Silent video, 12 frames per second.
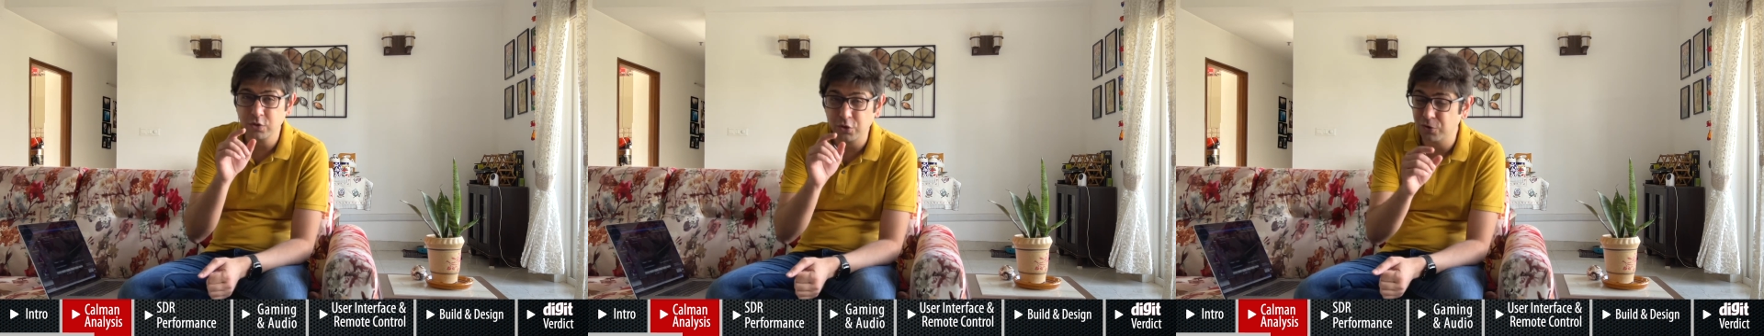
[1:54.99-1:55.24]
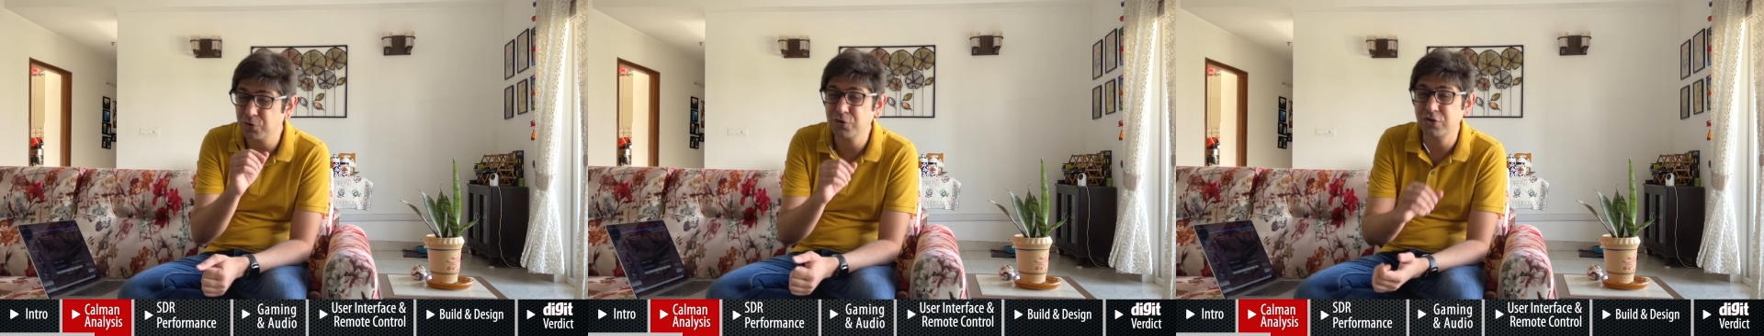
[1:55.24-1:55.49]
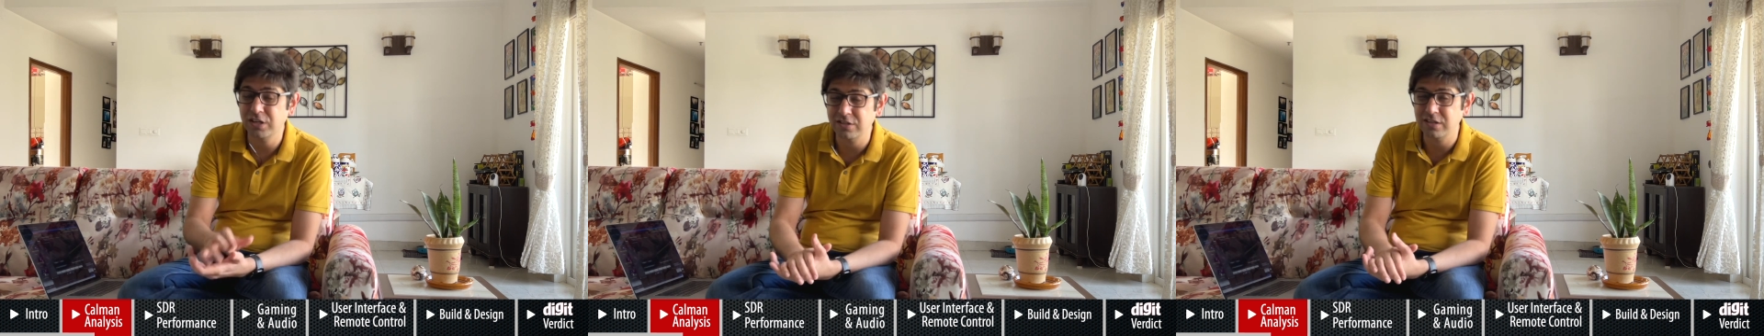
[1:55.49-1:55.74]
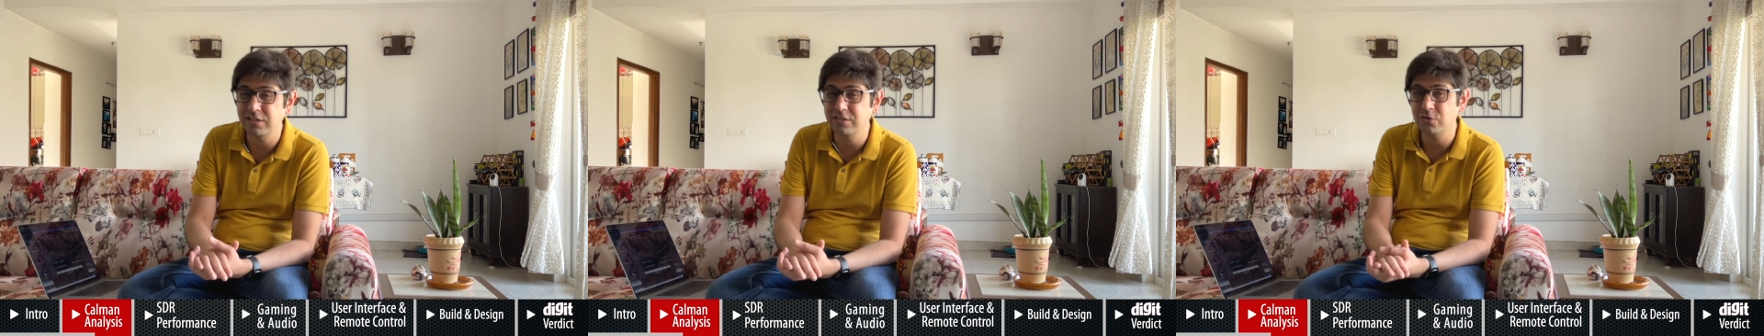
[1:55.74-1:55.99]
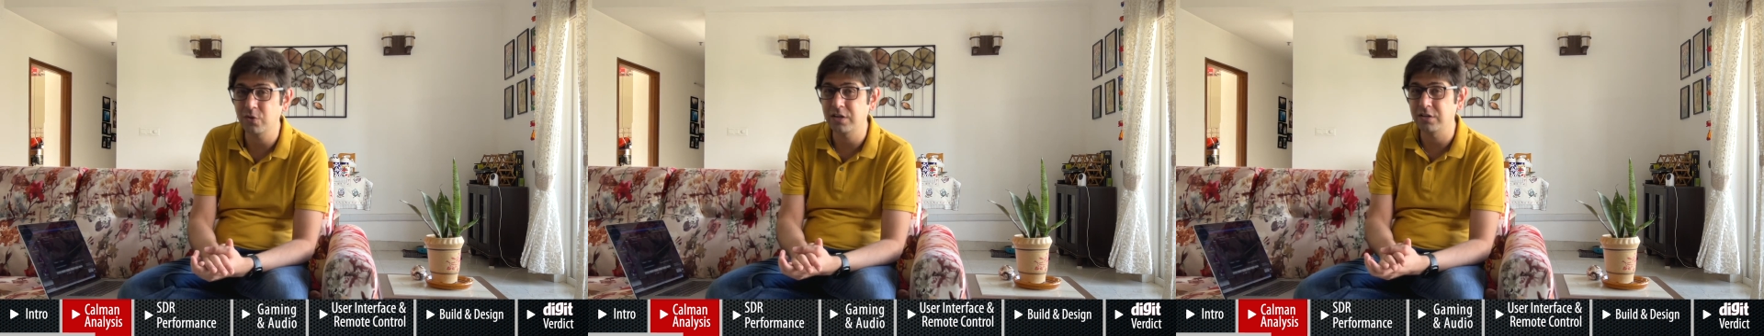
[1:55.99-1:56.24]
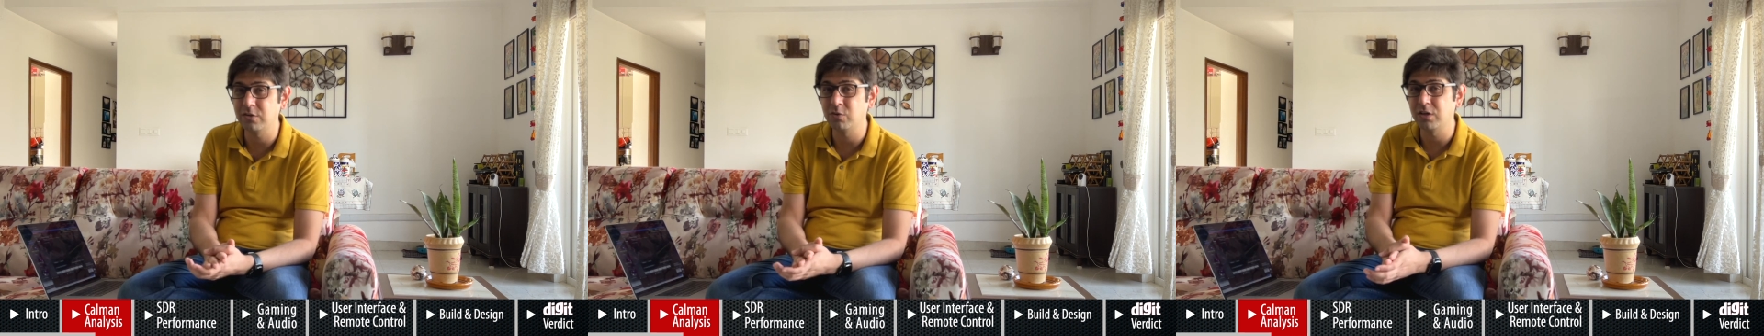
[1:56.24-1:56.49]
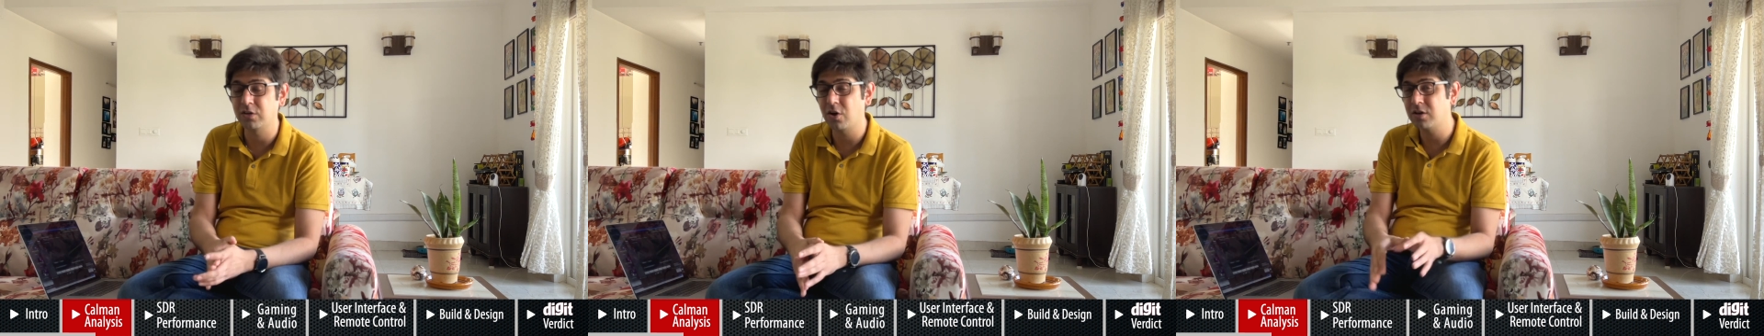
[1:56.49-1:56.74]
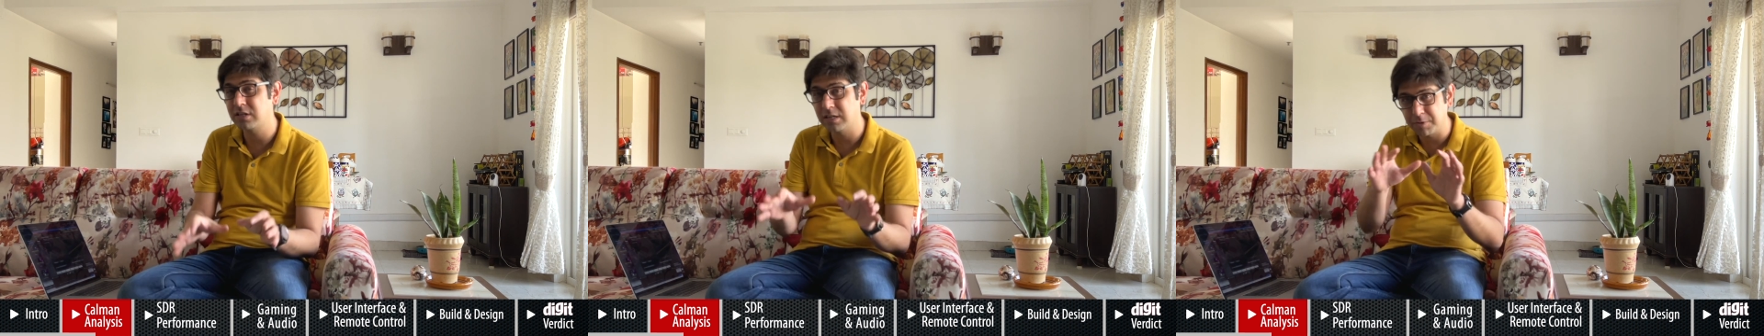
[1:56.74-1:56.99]
which also translates into our real world
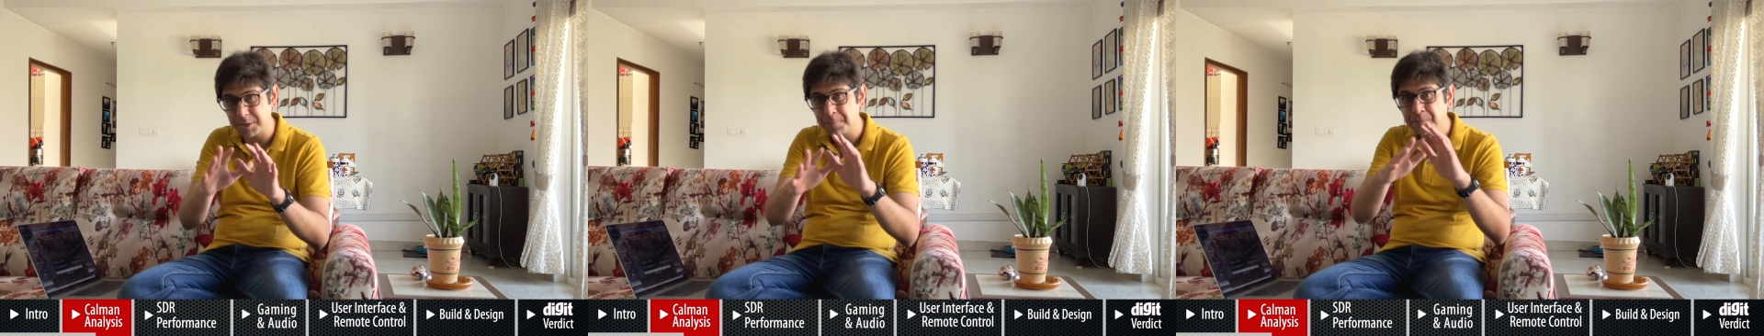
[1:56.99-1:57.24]
content. But